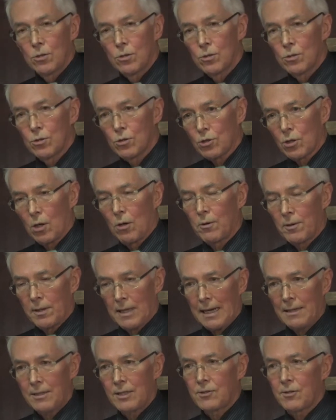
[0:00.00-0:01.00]
So
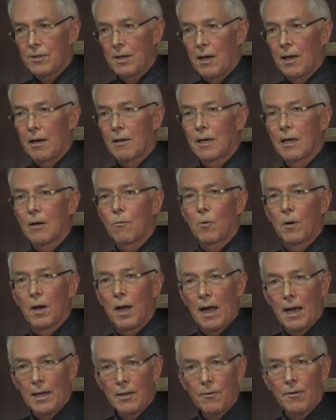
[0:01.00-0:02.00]
that is the area where
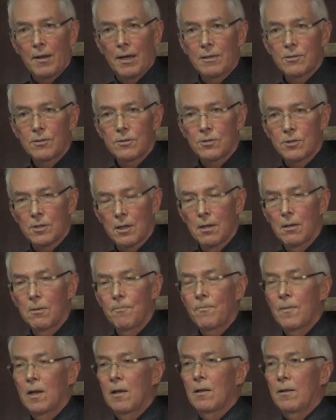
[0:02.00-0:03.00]
I think still
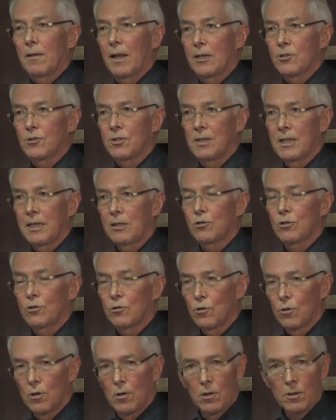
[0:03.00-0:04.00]
there is need
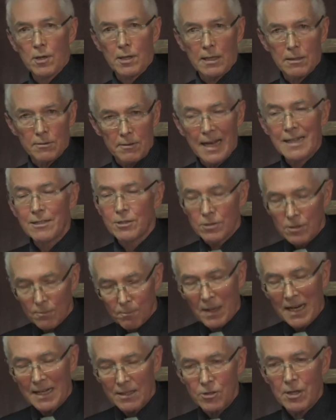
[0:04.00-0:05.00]
to look in. That is the
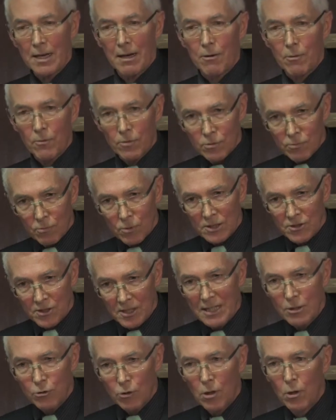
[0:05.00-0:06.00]
biggest area where is
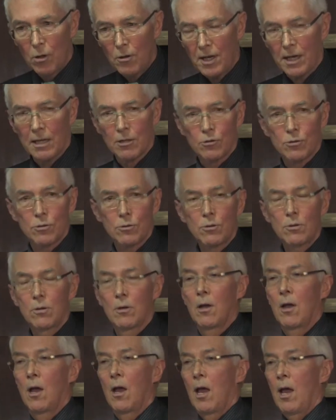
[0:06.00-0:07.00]
need to look into,
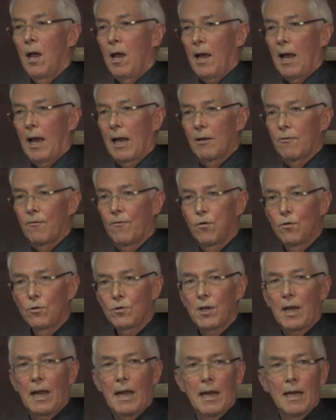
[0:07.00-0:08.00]
and
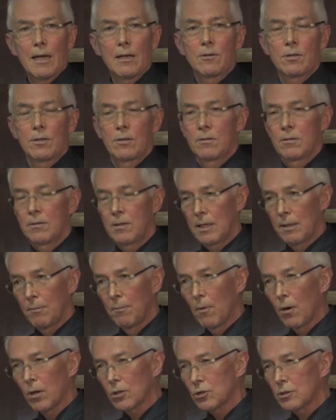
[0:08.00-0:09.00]
food aid,
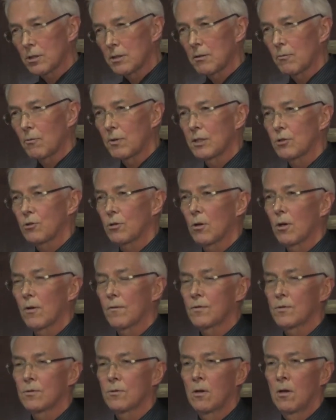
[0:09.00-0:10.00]
emergency
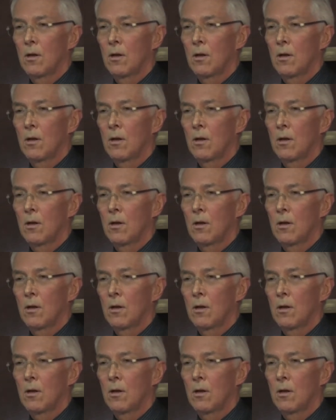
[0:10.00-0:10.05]
reserves